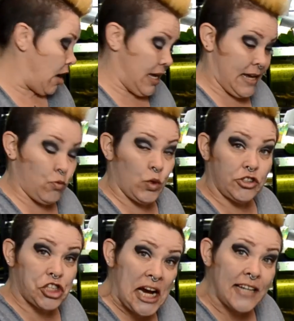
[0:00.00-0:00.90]
It will
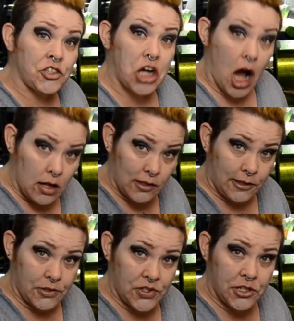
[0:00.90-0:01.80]
change
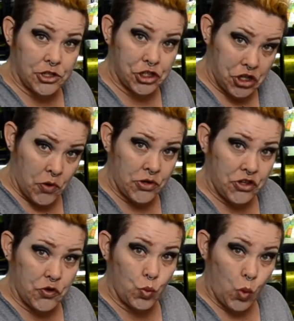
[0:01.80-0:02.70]
colors to show
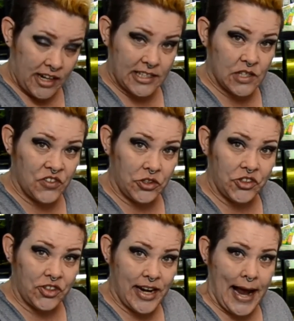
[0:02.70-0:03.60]
you what it's
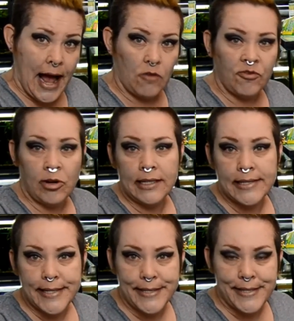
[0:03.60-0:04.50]
filtering out. For
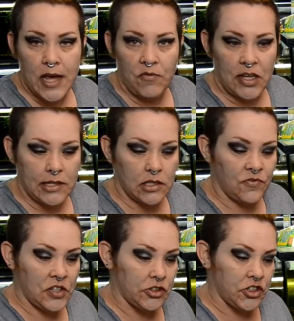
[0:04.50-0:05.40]
instance, if it's
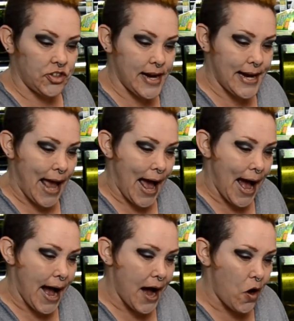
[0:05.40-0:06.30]
filtering
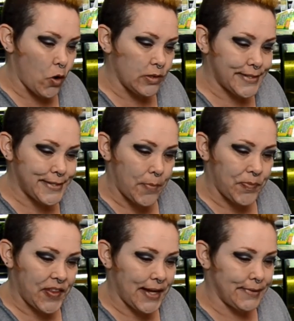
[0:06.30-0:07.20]
out
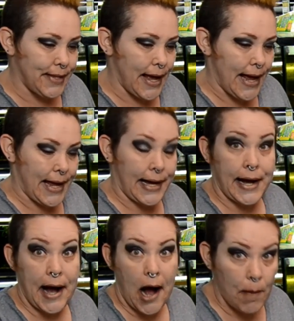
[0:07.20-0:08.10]
something like
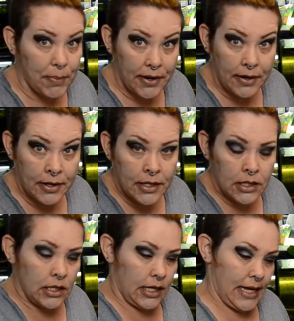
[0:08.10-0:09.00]
copper,
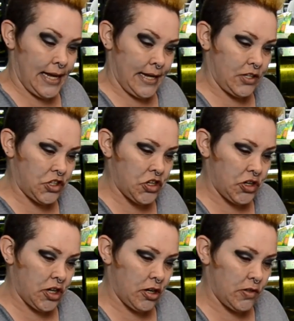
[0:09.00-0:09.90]
it
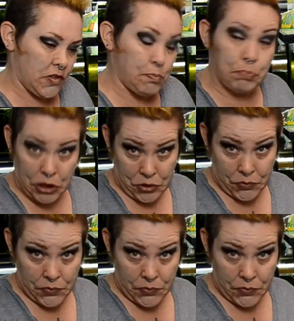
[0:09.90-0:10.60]
turns blue.